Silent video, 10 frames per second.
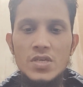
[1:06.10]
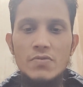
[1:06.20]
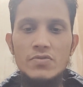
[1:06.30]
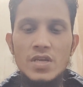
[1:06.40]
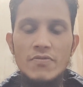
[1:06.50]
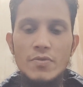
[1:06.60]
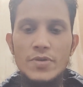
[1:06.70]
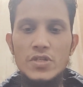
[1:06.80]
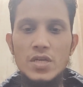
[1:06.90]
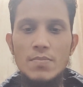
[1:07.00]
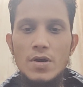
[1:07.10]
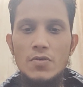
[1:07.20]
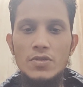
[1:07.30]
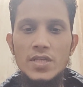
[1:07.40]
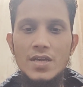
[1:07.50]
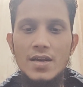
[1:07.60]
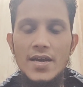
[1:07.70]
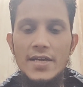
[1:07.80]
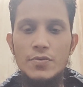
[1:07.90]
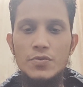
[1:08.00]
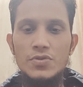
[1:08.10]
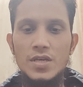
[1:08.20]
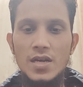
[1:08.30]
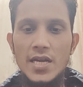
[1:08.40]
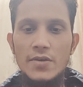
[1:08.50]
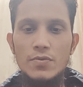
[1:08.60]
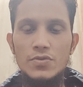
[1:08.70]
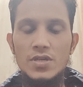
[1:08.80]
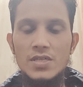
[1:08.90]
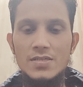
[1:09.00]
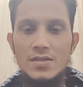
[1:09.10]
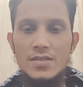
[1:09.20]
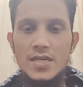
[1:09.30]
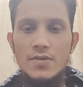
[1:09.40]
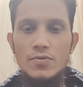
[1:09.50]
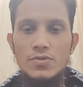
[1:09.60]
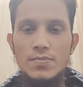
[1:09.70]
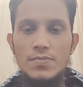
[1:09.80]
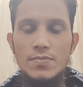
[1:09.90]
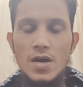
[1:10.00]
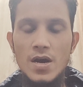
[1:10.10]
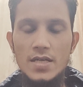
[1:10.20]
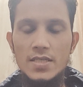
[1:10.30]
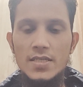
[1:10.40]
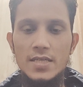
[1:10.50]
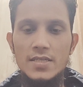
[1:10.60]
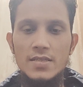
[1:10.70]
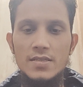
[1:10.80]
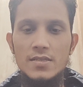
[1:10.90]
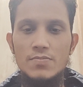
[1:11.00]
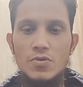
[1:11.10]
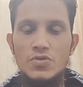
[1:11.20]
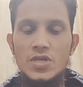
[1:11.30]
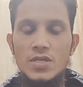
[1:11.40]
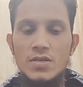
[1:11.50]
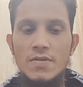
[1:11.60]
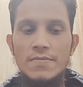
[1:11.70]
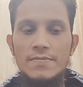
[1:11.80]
gives the information about the client, who is the client, who is the consultant, who is the architect in this project,